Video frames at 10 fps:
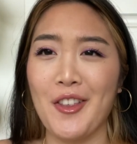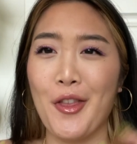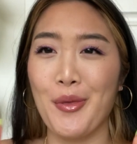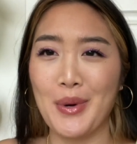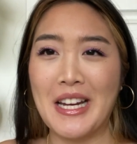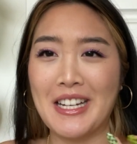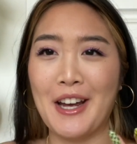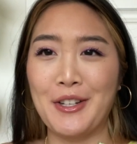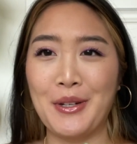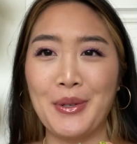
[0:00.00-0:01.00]
3
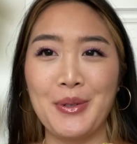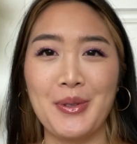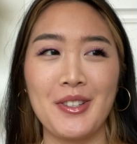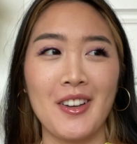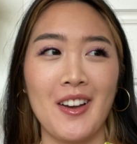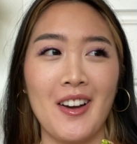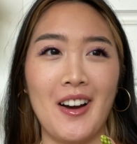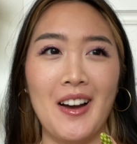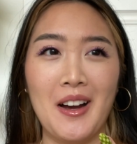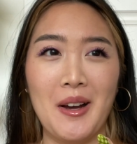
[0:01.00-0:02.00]
tattoos
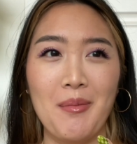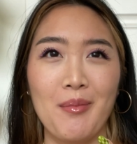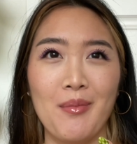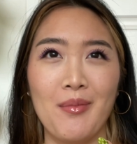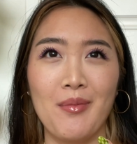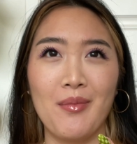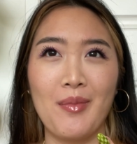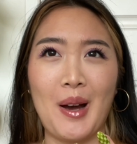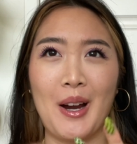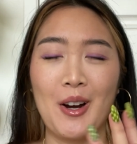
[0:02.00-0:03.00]

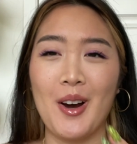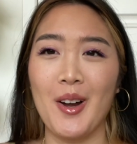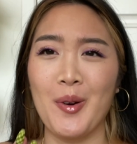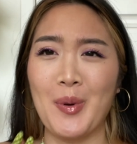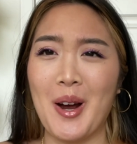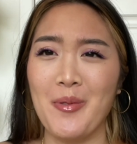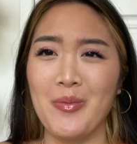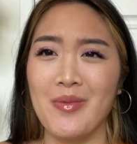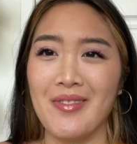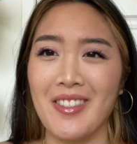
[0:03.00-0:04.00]
I got
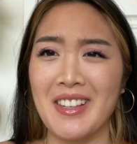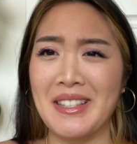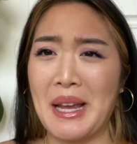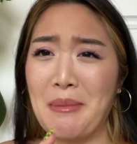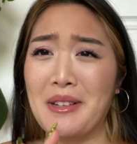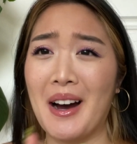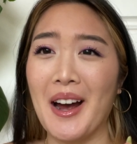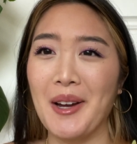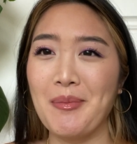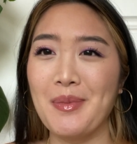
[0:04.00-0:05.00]
around the same time,